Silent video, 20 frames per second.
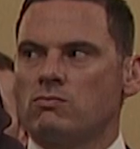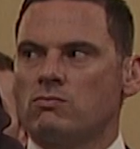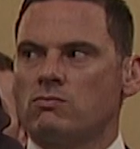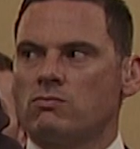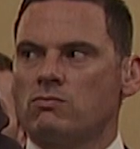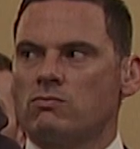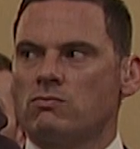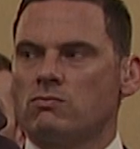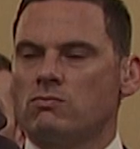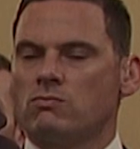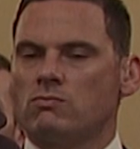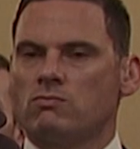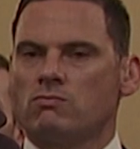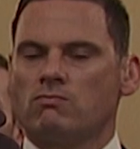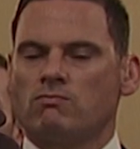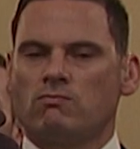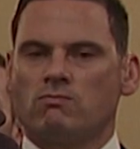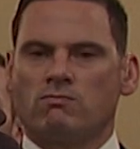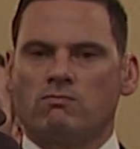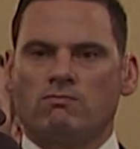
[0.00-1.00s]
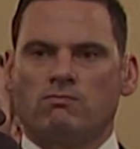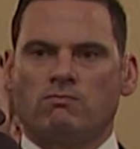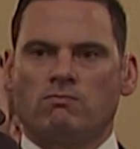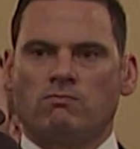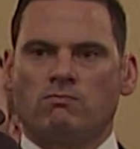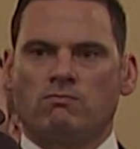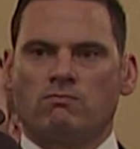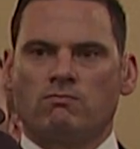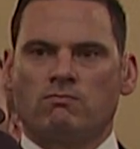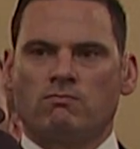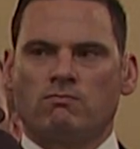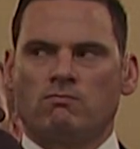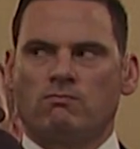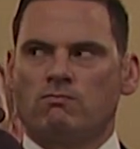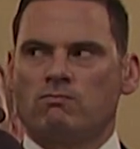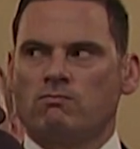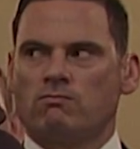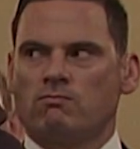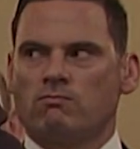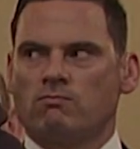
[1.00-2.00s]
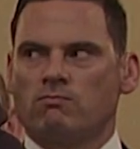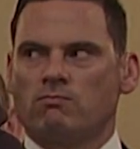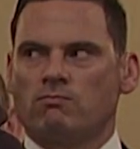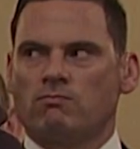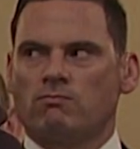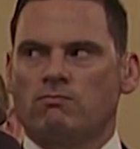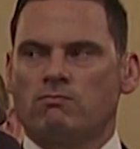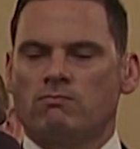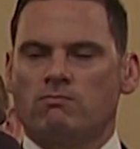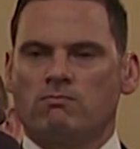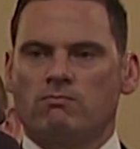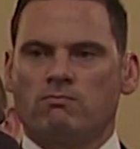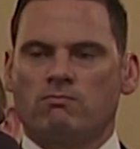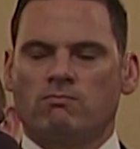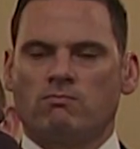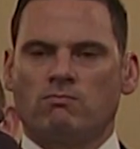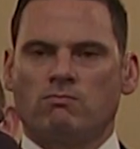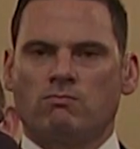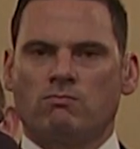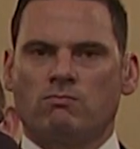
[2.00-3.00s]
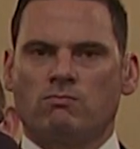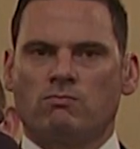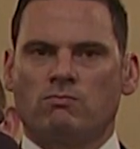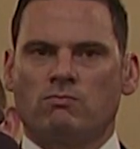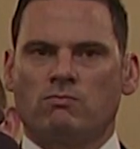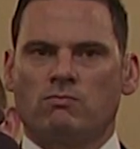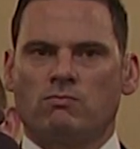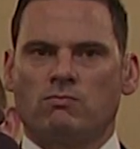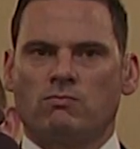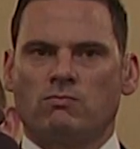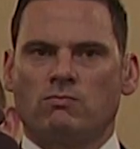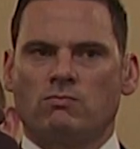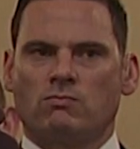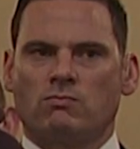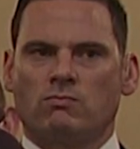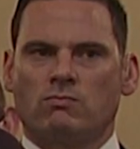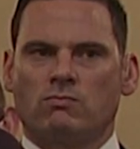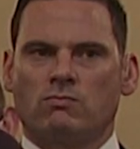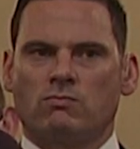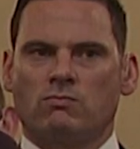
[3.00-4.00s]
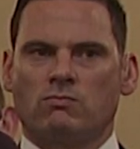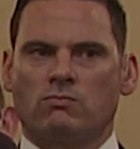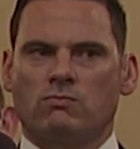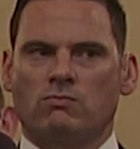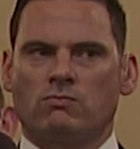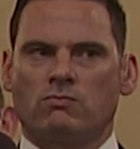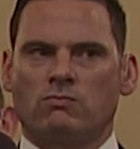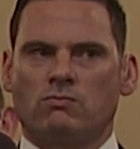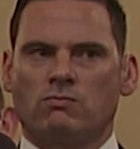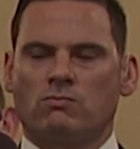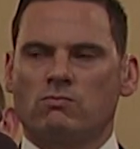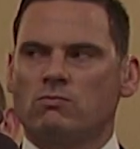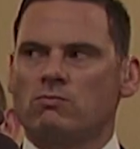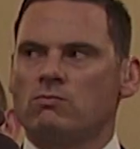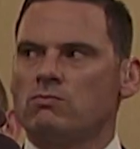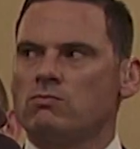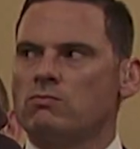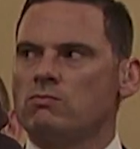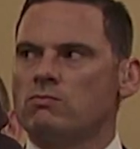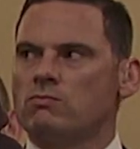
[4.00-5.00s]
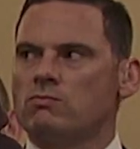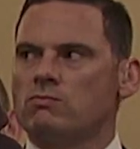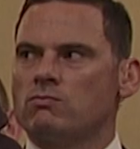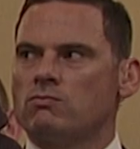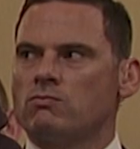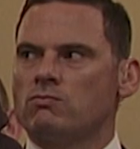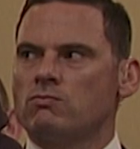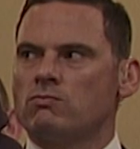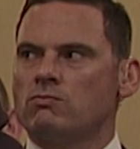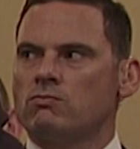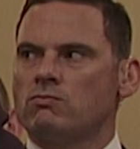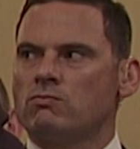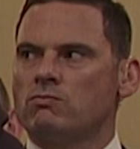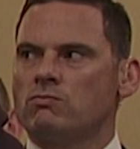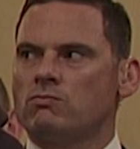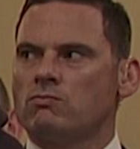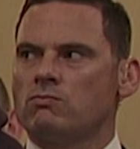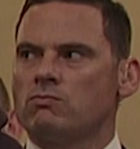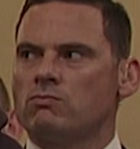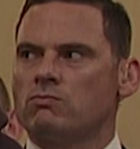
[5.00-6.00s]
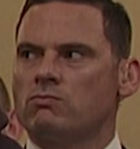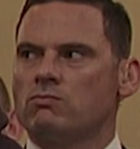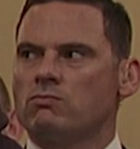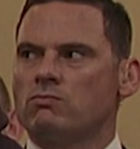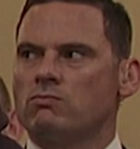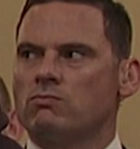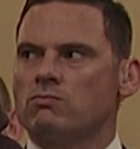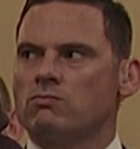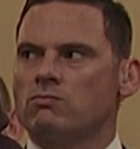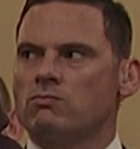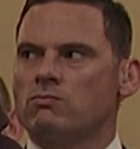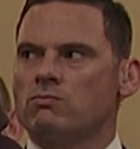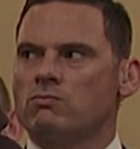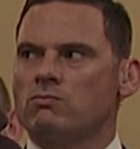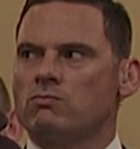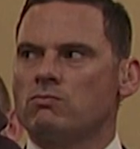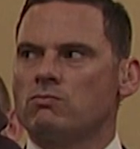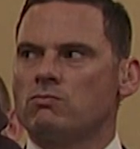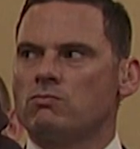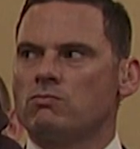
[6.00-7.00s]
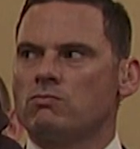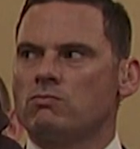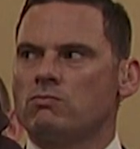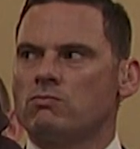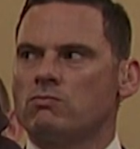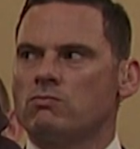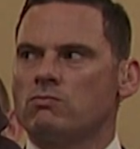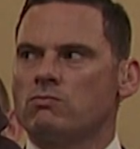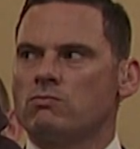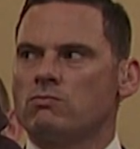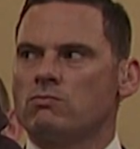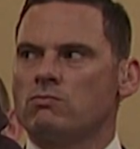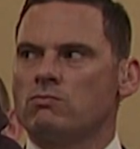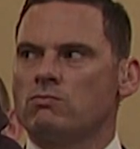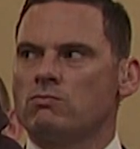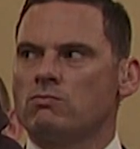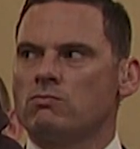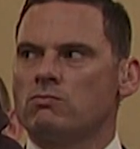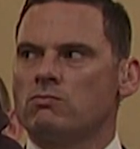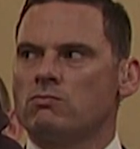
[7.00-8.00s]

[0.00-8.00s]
The person shown says nothing.